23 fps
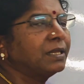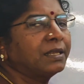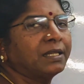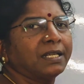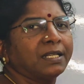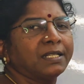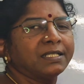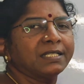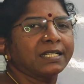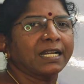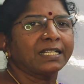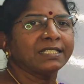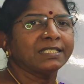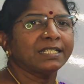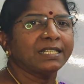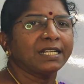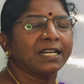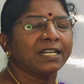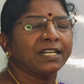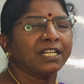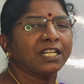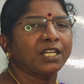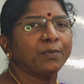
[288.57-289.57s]
then such an
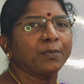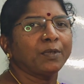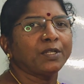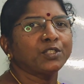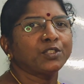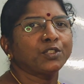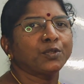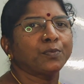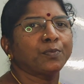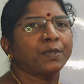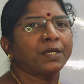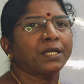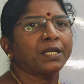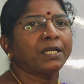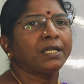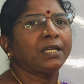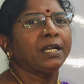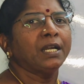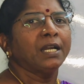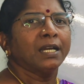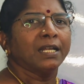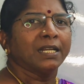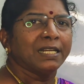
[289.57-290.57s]
agreement should
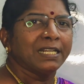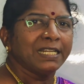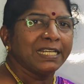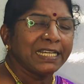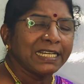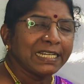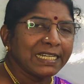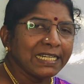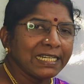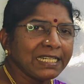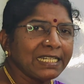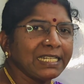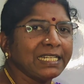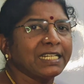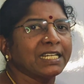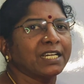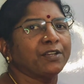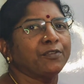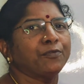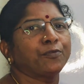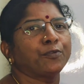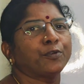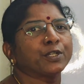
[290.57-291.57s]
be
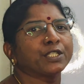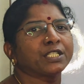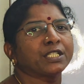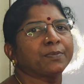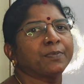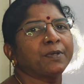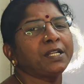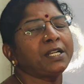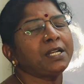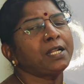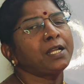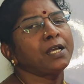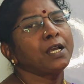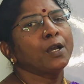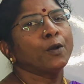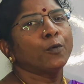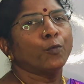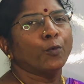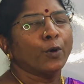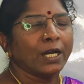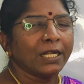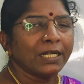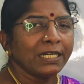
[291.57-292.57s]
legally enforceable.
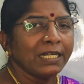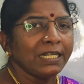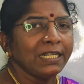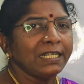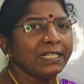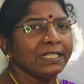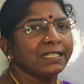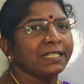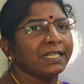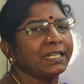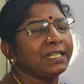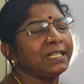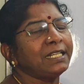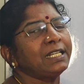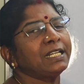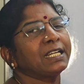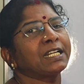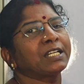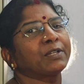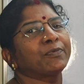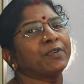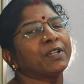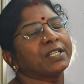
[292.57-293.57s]
Only then
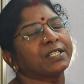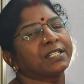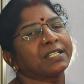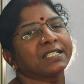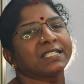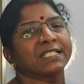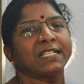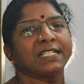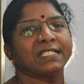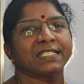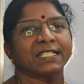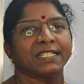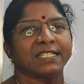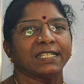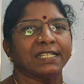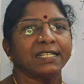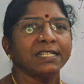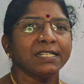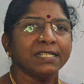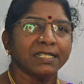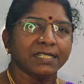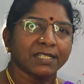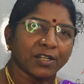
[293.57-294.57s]
it will result in
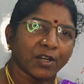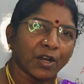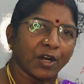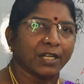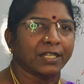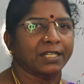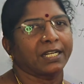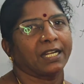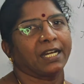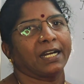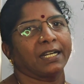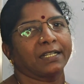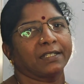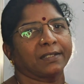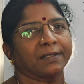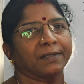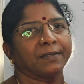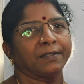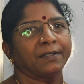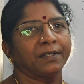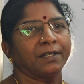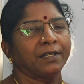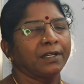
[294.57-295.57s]
a contract.
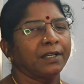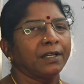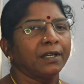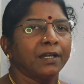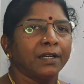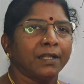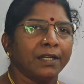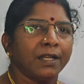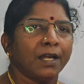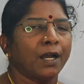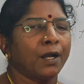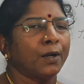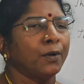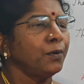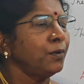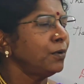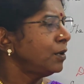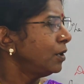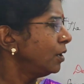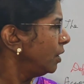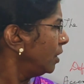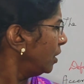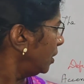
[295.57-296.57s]
Now,
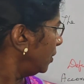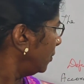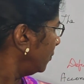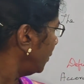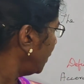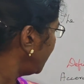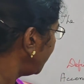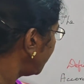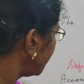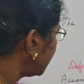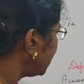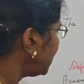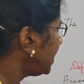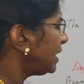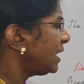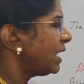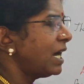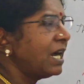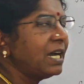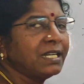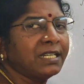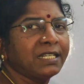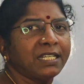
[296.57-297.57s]
when you say
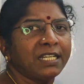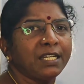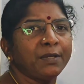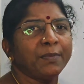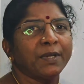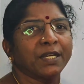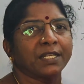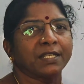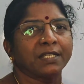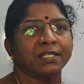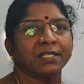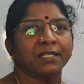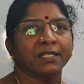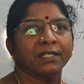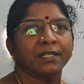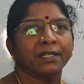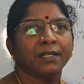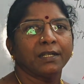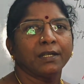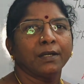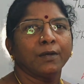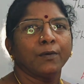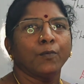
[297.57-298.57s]
agreement,
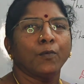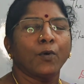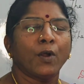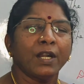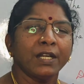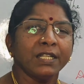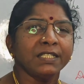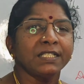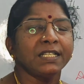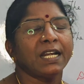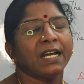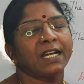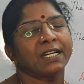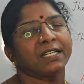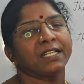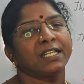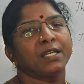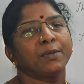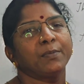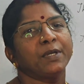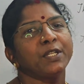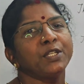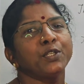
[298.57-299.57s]
what is an
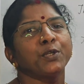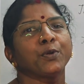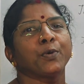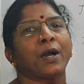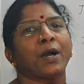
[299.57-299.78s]
agreement? You